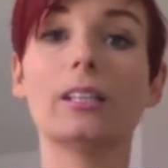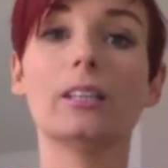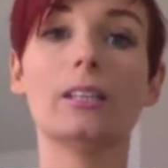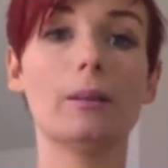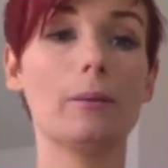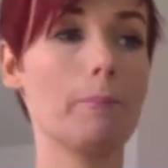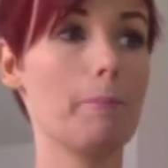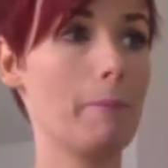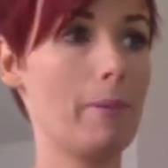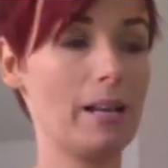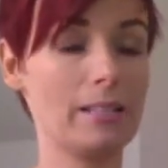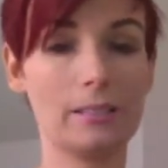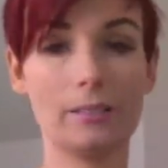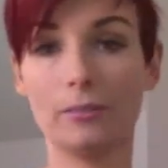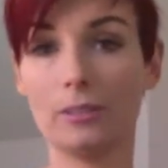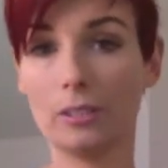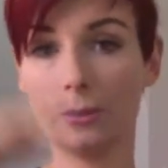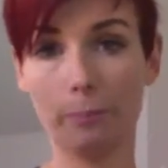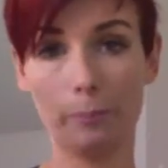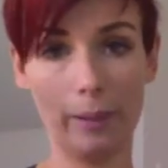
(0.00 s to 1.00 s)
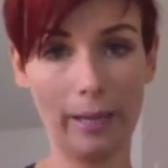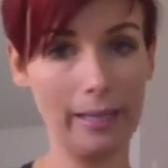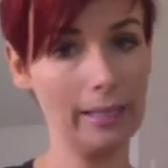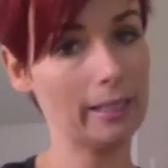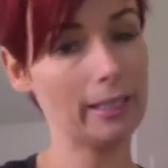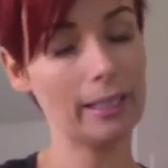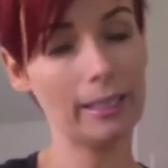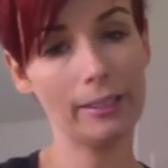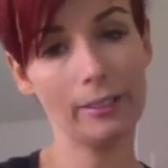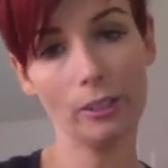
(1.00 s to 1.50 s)
the massive
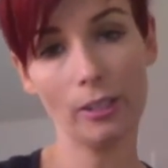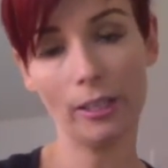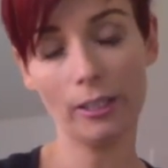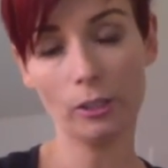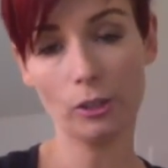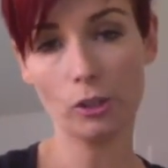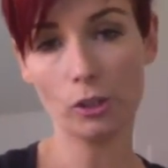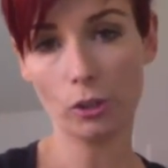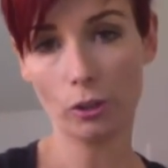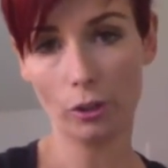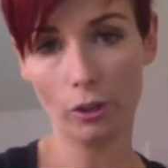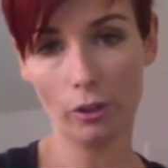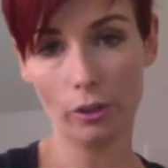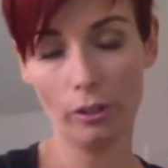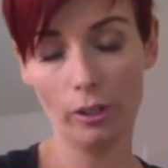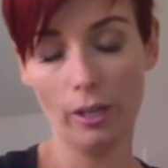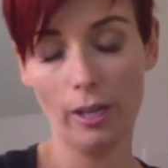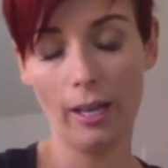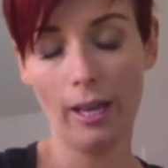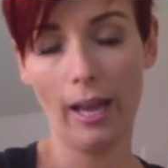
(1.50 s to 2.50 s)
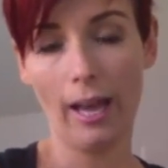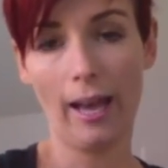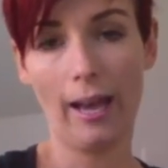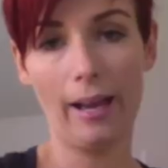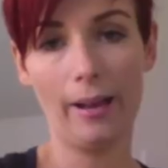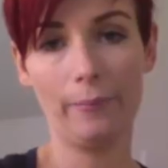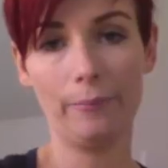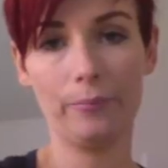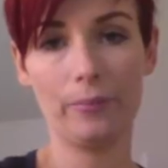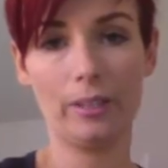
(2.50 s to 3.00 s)
spike in sugar
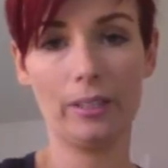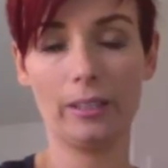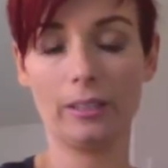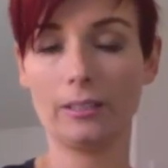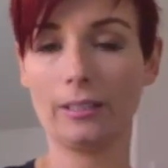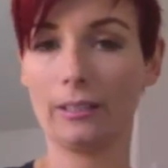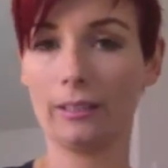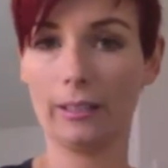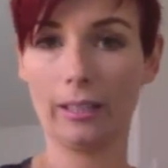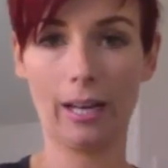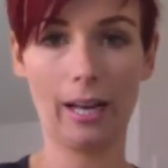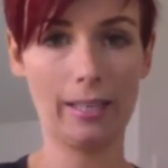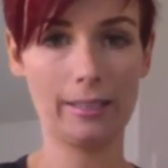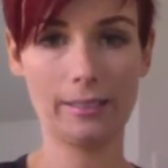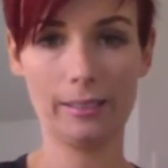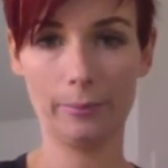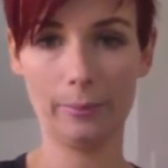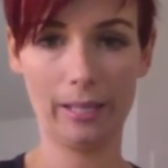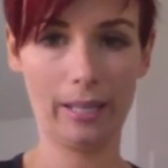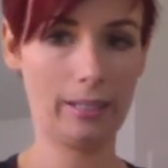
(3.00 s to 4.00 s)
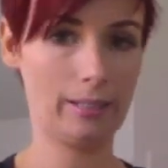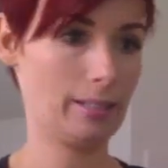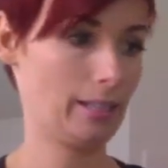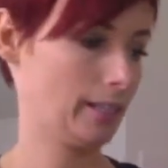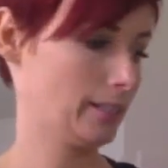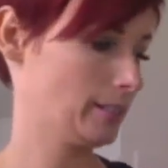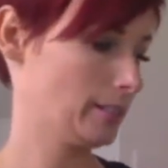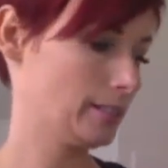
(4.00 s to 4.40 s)
and the glycemic index,